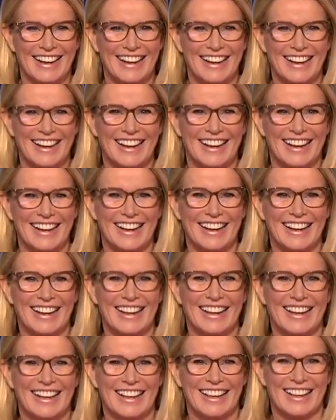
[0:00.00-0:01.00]

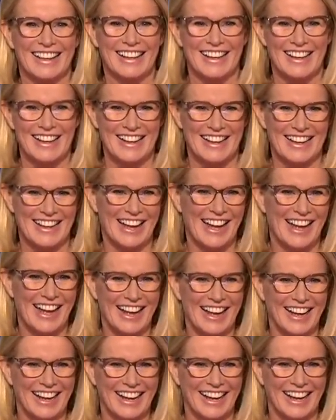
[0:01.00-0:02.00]

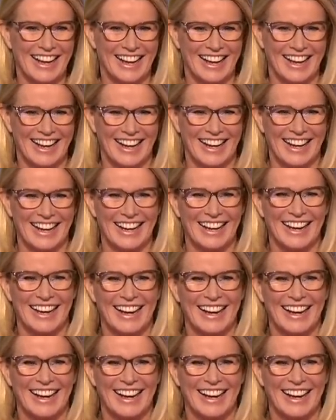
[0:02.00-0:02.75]
(not speaking)